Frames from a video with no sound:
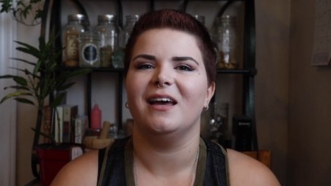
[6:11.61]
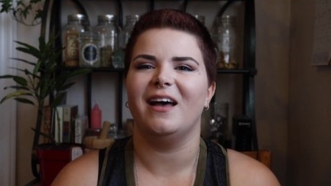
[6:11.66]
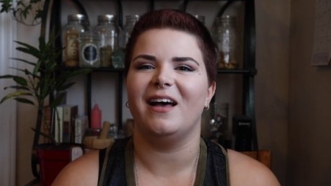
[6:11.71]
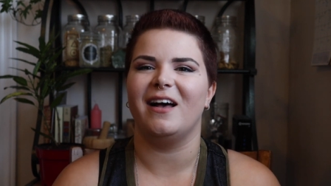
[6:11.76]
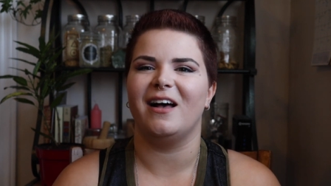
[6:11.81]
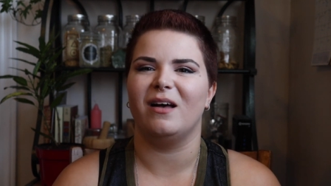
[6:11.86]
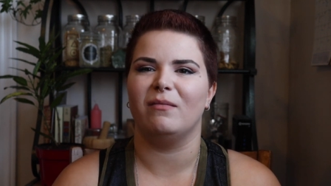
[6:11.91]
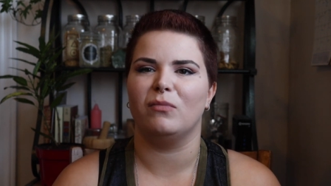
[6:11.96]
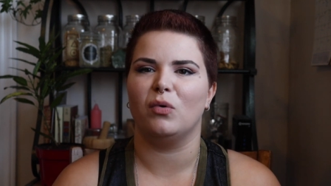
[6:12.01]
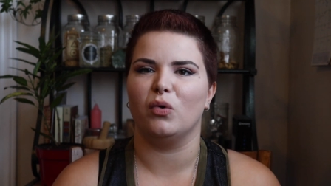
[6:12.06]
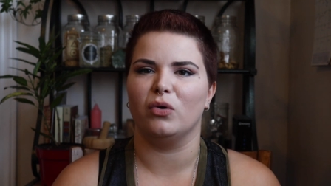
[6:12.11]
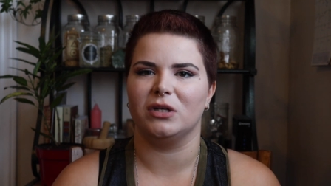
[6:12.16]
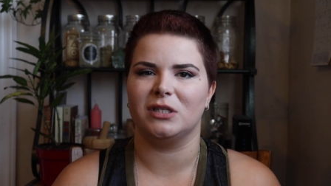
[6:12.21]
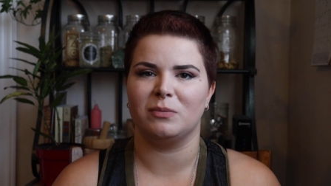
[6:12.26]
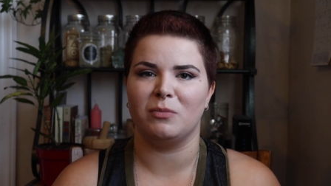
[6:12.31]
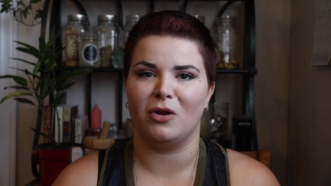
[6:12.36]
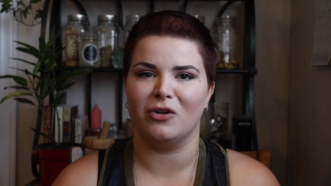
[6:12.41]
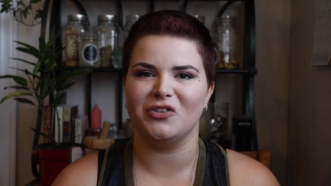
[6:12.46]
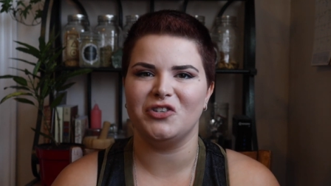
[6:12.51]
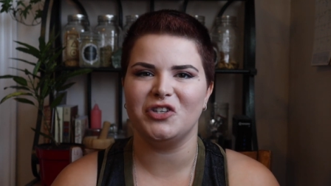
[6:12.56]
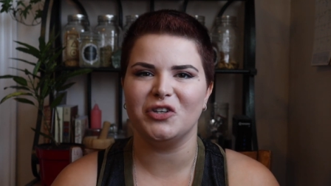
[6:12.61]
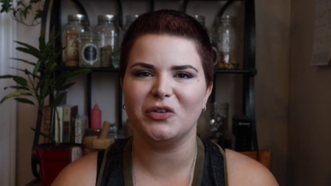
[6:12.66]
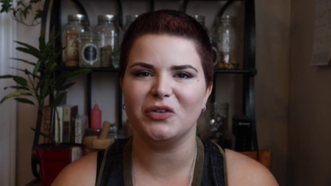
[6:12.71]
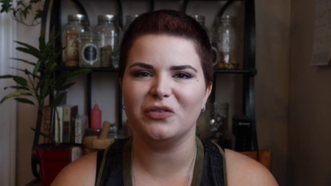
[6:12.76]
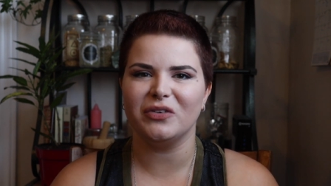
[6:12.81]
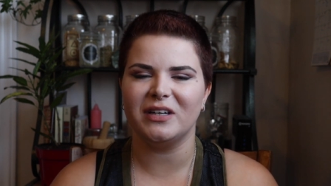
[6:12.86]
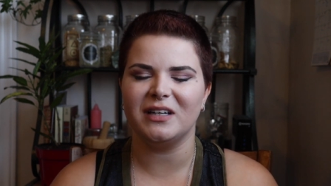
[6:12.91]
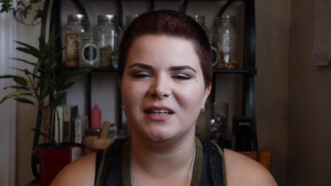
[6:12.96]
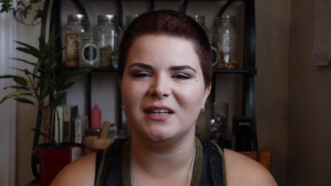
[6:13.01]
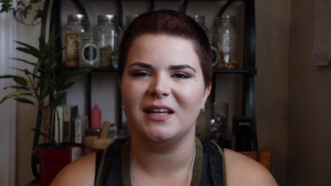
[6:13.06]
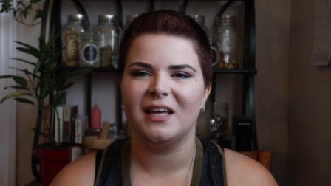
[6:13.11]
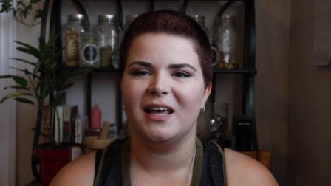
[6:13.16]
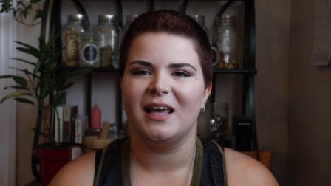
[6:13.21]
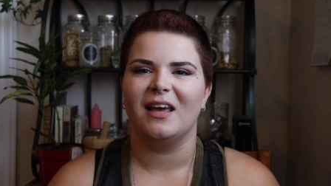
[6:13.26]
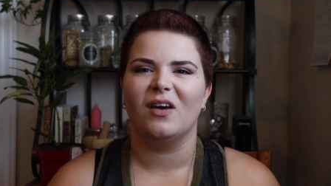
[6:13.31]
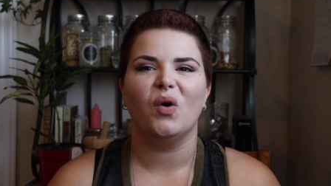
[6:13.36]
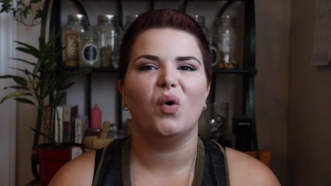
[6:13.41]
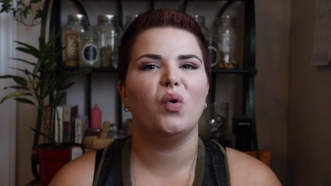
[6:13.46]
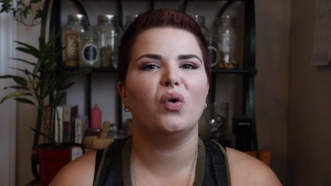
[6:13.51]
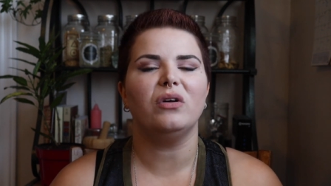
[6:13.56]
um, or small children
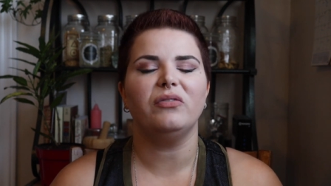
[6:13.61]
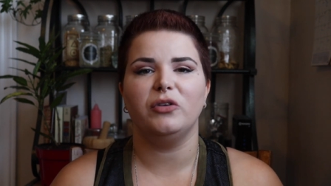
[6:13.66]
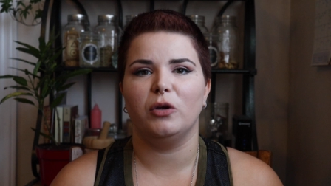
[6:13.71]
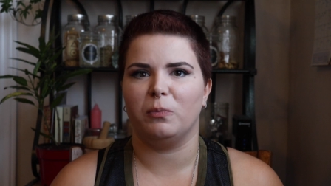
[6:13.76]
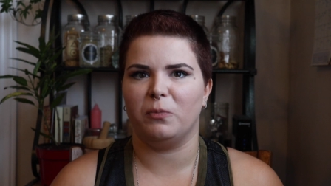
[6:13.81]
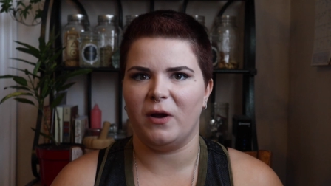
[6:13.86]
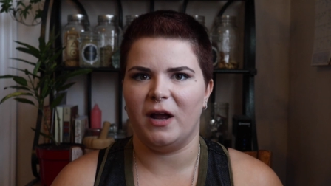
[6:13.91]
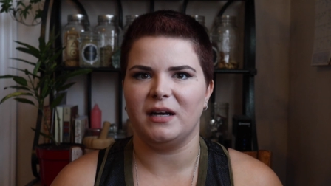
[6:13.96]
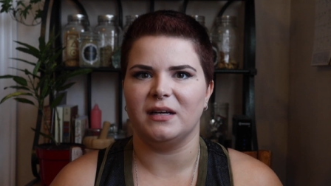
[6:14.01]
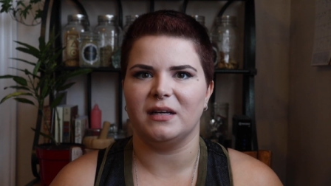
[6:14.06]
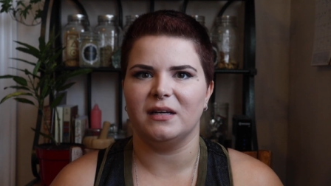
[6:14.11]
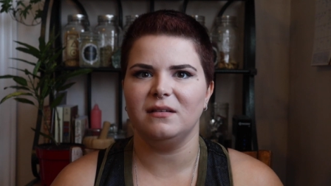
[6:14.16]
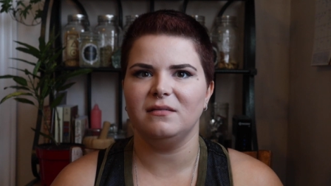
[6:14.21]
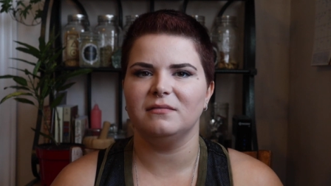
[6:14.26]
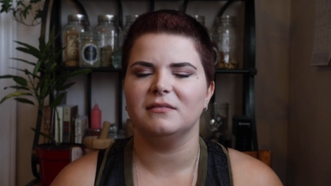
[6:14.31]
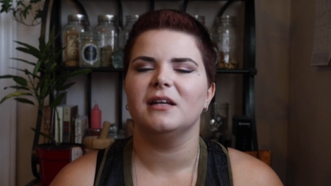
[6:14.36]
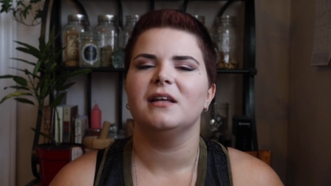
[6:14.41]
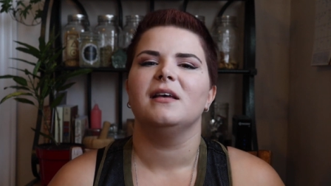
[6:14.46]
or if you're pregnant.